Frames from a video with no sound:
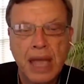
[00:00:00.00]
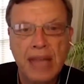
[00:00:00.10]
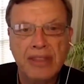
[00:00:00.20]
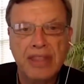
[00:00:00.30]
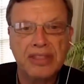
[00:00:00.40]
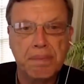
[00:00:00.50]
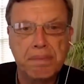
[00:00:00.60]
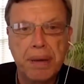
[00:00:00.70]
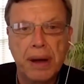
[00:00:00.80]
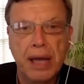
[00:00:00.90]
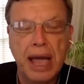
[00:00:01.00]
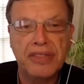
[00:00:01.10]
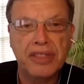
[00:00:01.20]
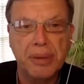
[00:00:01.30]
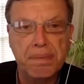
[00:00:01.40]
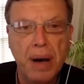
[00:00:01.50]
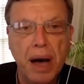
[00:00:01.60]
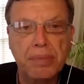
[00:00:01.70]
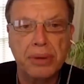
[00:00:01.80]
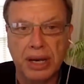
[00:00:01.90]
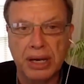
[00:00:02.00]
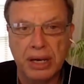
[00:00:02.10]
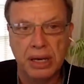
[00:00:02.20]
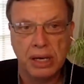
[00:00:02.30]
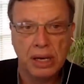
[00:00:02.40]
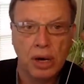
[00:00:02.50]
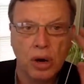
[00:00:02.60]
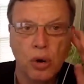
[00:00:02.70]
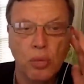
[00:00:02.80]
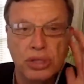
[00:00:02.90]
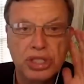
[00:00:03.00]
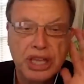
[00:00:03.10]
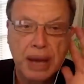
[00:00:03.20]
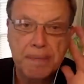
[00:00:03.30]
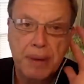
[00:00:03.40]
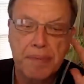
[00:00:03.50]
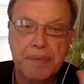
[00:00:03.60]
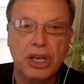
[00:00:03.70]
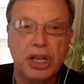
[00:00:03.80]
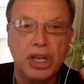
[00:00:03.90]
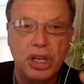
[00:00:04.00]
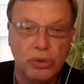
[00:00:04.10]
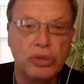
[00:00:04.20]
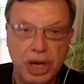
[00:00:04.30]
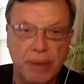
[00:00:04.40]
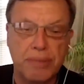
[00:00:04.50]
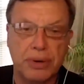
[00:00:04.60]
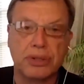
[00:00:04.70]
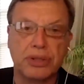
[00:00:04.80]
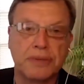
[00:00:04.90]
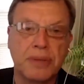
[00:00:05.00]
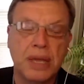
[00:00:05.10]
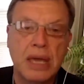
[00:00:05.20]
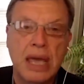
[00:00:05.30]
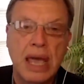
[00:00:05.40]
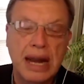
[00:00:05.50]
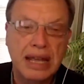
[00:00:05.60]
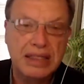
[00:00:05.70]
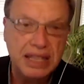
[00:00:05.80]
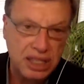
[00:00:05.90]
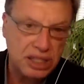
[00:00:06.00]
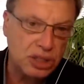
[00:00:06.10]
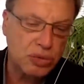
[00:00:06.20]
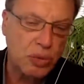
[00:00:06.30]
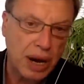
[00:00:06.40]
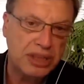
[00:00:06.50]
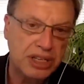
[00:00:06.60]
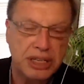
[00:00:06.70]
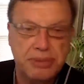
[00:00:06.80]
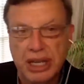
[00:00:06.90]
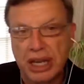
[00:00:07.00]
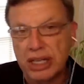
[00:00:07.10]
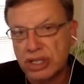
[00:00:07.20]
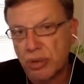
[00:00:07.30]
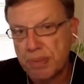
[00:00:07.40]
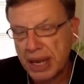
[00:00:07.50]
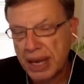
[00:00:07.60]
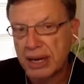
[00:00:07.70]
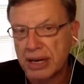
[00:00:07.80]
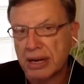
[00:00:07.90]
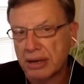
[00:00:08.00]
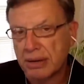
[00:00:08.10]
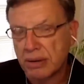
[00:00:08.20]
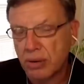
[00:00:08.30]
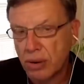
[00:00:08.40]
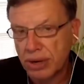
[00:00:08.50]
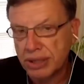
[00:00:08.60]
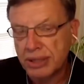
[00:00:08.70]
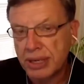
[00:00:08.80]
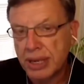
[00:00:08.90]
And that Absolutely. the and that the public will step up in huge numbers. And I think this is why the deep state is so panicked, Corey,